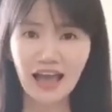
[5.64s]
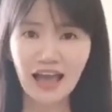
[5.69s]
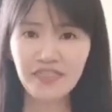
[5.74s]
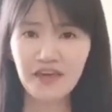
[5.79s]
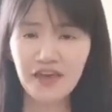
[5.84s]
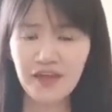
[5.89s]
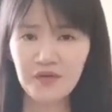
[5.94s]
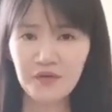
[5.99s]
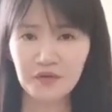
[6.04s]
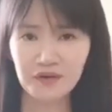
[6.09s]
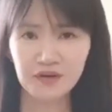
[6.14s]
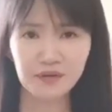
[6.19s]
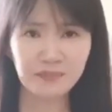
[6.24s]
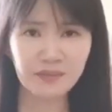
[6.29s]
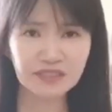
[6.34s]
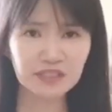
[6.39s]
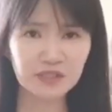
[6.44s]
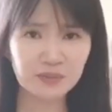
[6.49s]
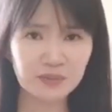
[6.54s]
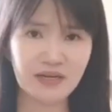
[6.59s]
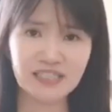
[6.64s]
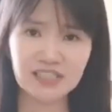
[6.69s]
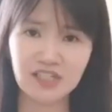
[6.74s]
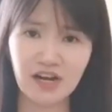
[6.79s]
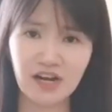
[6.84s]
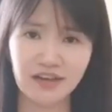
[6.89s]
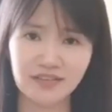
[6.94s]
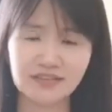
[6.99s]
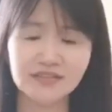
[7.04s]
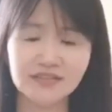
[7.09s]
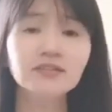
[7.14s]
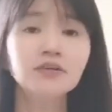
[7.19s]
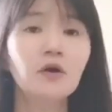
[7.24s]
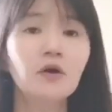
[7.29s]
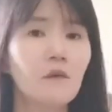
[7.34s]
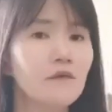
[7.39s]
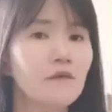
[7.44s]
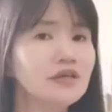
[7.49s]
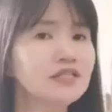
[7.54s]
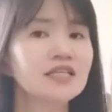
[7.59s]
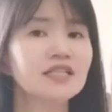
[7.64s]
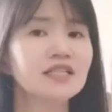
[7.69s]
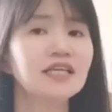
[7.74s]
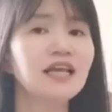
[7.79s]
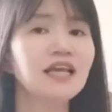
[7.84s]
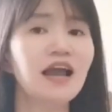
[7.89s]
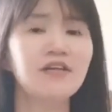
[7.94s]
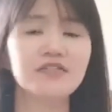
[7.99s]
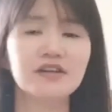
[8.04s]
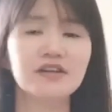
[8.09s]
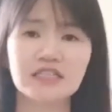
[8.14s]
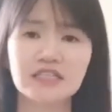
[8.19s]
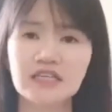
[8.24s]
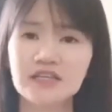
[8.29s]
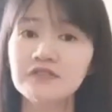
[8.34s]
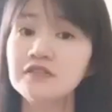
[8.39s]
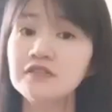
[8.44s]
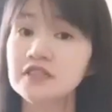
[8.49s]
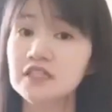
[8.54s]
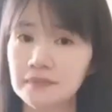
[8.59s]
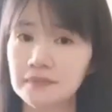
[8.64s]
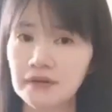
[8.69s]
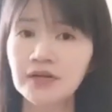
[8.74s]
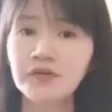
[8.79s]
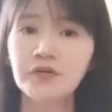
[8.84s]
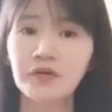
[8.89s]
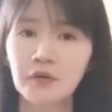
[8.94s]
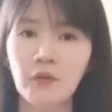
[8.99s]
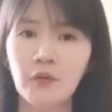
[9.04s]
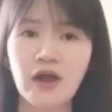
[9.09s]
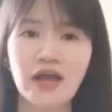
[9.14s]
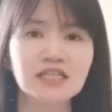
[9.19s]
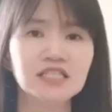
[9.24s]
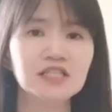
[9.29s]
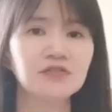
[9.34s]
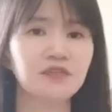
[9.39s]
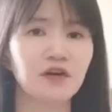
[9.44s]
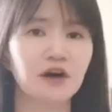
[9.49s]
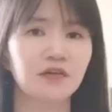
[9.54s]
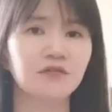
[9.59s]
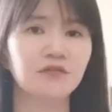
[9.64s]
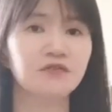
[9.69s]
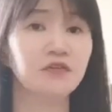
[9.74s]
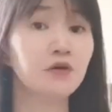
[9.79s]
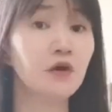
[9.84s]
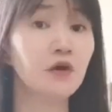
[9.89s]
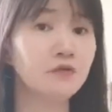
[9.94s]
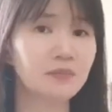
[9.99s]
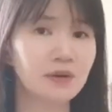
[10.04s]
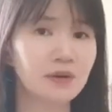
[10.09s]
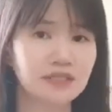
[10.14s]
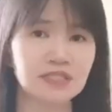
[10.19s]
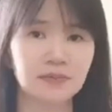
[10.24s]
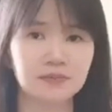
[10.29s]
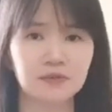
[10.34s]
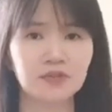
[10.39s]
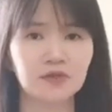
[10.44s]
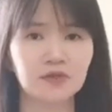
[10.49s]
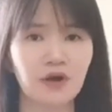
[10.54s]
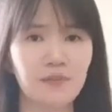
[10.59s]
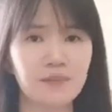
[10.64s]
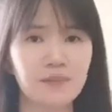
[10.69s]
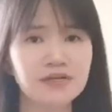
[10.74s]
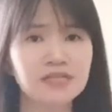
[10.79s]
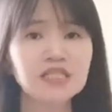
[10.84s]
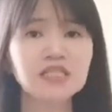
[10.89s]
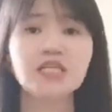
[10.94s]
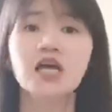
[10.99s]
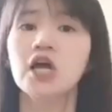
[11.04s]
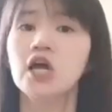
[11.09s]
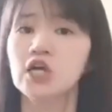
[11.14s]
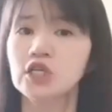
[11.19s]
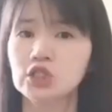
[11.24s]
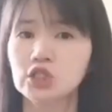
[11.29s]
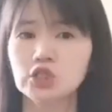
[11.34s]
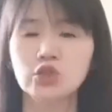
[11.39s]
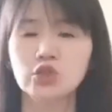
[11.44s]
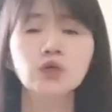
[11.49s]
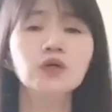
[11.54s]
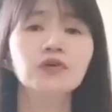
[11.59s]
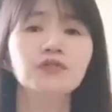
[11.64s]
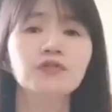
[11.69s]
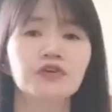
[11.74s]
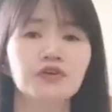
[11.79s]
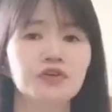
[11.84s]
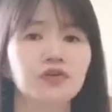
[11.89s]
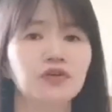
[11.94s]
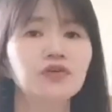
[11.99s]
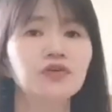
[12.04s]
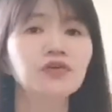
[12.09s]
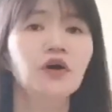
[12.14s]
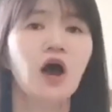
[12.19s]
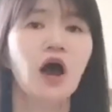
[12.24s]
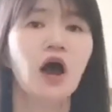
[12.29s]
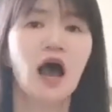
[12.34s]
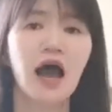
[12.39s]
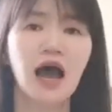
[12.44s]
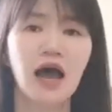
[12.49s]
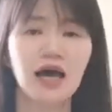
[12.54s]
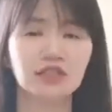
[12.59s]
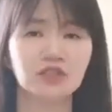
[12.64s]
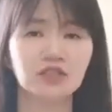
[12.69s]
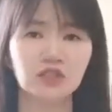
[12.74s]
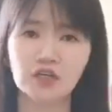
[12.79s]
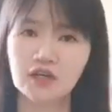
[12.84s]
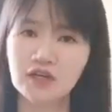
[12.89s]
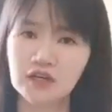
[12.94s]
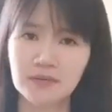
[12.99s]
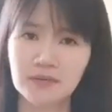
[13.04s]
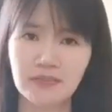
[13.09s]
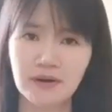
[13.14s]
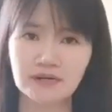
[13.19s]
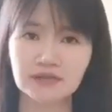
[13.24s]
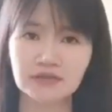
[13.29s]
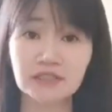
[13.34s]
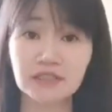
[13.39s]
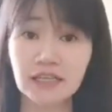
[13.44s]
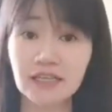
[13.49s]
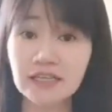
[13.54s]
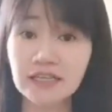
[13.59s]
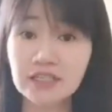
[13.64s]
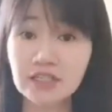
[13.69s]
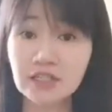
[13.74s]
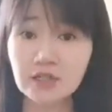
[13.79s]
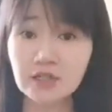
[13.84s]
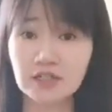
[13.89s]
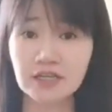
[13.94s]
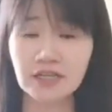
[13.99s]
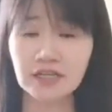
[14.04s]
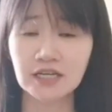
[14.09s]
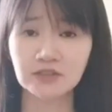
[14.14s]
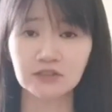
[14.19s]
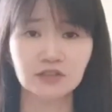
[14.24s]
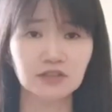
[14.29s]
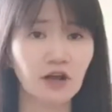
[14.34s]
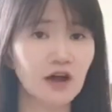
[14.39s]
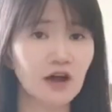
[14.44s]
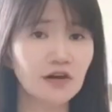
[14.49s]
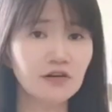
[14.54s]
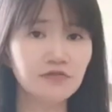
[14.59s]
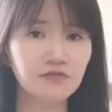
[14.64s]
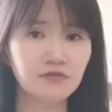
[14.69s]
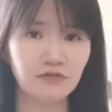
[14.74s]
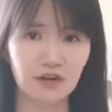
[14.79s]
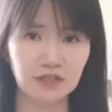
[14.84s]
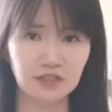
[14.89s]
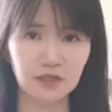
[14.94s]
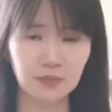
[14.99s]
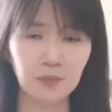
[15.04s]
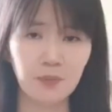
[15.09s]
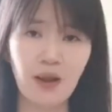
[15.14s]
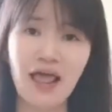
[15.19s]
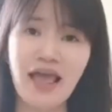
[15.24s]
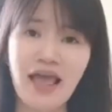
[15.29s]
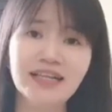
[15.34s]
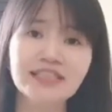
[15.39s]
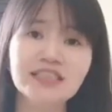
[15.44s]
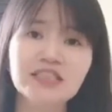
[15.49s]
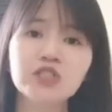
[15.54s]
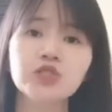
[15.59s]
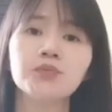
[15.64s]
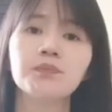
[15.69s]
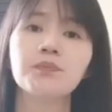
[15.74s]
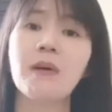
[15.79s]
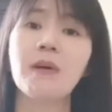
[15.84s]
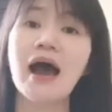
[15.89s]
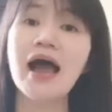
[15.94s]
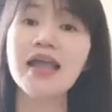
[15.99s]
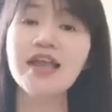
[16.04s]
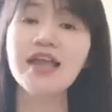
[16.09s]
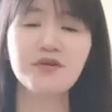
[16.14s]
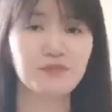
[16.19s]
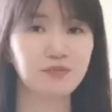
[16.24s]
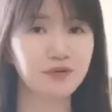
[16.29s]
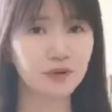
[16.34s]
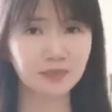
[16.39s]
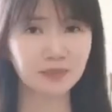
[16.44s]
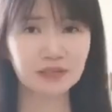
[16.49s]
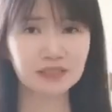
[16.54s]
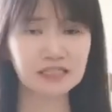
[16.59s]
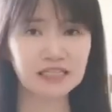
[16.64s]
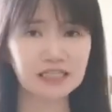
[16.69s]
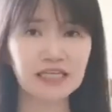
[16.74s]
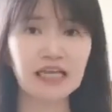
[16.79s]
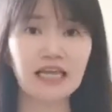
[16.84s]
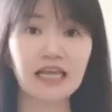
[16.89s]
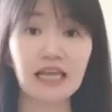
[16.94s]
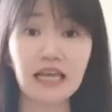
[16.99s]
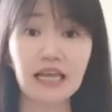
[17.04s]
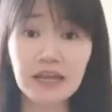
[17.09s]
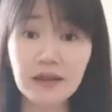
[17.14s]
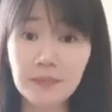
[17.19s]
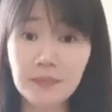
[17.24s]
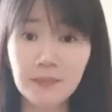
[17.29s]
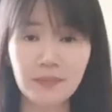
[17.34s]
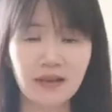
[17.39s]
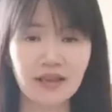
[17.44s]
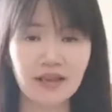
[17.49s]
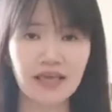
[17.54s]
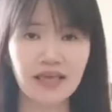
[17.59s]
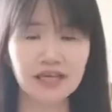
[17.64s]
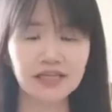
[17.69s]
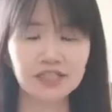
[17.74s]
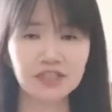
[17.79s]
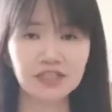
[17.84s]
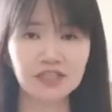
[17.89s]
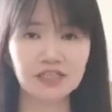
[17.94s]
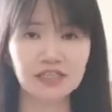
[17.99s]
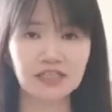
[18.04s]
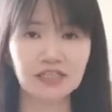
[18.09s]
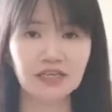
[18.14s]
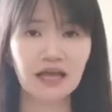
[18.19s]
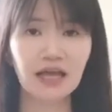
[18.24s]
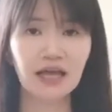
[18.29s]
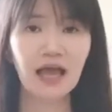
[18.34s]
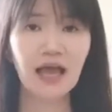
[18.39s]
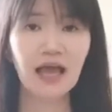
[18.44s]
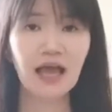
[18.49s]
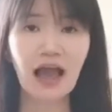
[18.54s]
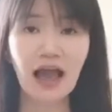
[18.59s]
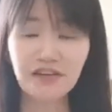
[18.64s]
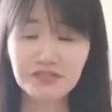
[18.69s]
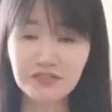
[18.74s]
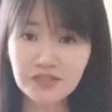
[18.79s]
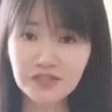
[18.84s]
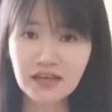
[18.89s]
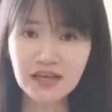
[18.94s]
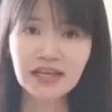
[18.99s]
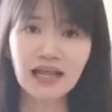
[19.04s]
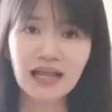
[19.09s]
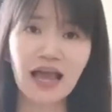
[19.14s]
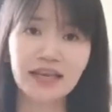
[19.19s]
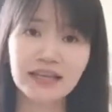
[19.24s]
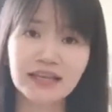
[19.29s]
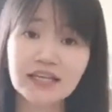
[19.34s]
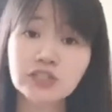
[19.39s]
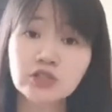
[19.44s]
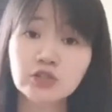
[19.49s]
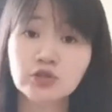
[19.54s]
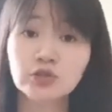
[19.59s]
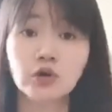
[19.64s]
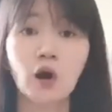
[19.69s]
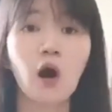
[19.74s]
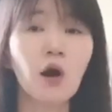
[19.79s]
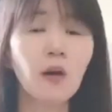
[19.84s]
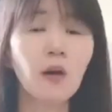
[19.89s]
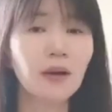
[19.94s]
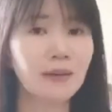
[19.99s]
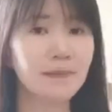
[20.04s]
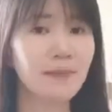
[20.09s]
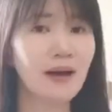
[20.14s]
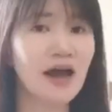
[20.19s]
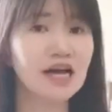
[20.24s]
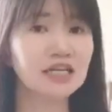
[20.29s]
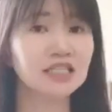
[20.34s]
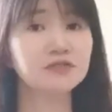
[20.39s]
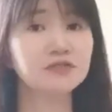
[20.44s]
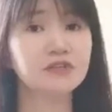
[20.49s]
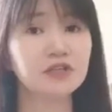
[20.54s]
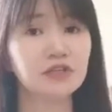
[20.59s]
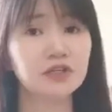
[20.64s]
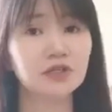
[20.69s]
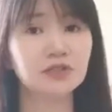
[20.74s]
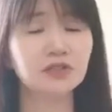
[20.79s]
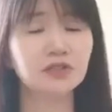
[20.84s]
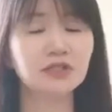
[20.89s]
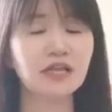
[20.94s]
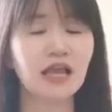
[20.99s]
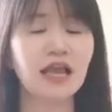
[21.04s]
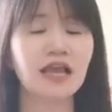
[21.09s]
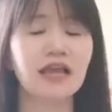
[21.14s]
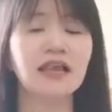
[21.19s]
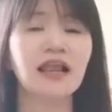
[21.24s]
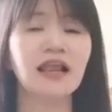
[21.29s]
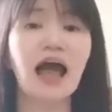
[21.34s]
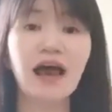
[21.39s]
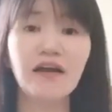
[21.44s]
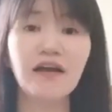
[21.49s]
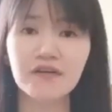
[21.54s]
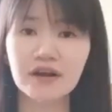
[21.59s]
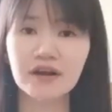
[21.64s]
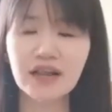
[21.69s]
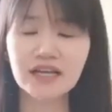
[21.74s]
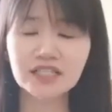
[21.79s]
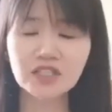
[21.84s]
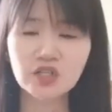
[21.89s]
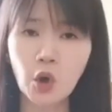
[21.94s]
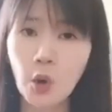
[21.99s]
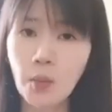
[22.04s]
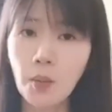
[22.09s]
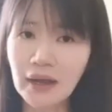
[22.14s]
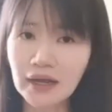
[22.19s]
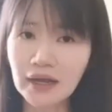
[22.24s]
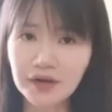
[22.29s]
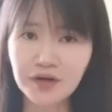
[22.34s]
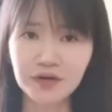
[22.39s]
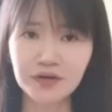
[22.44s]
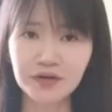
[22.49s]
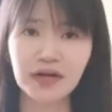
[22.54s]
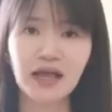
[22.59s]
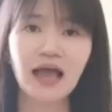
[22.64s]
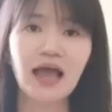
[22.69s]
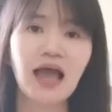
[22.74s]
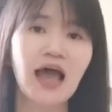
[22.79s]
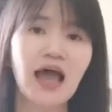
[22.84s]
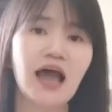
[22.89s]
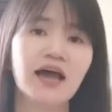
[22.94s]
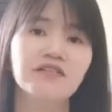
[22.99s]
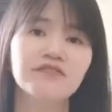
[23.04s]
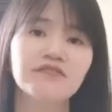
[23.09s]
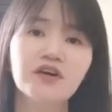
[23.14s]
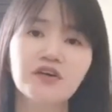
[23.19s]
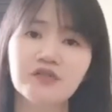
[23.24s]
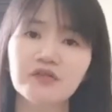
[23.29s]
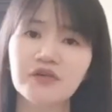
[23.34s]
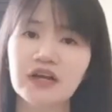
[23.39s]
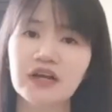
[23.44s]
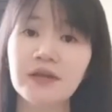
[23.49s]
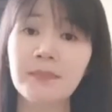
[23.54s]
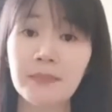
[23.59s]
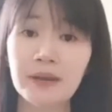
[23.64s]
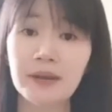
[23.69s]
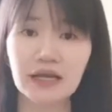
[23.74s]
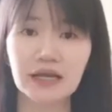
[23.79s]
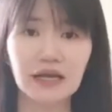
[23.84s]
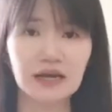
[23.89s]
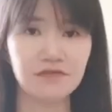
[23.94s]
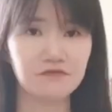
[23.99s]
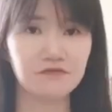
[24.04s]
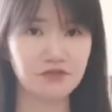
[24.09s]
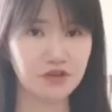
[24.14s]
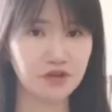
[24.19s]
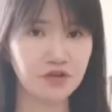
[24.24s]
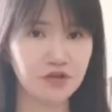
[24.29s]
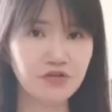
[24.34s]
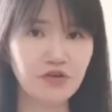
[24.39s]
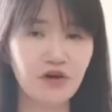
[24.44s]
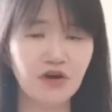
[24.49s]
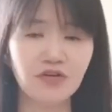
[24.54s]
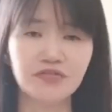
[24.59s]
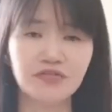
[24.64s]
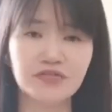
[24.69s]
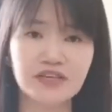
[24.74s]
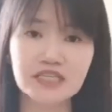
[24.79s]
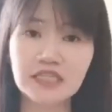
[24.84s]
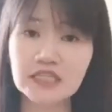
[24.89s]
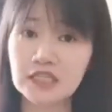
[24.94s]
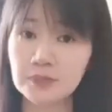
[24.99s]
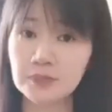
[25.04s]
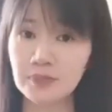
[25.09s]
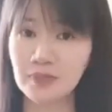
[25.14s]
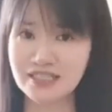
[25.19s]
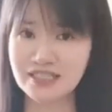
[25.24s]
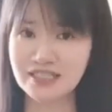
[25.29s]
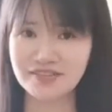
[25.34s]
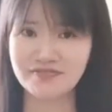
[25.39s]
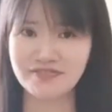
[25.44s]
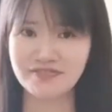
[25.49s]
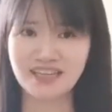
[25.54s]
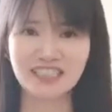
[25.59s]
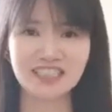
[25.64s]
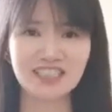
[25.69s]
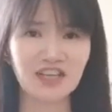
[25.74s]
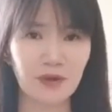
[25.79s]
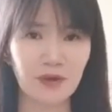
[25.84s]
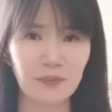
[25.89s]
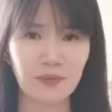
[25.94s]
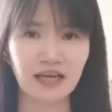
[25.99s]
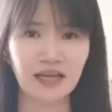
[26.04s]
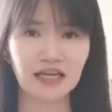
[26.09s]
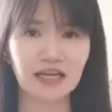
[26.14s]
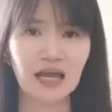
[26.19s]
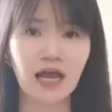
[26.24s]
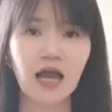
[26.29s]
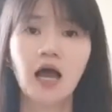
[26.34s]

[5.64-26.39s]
Hi there, welcome back to my channel. Recently, I received similar requests from few of my subscribers to do a video uh, to talk about things to take note of when you plan to buy a property in Malaysia. After that, I dig through all my past videos and I realized, oh my god, I have not really made a video on this specific topic.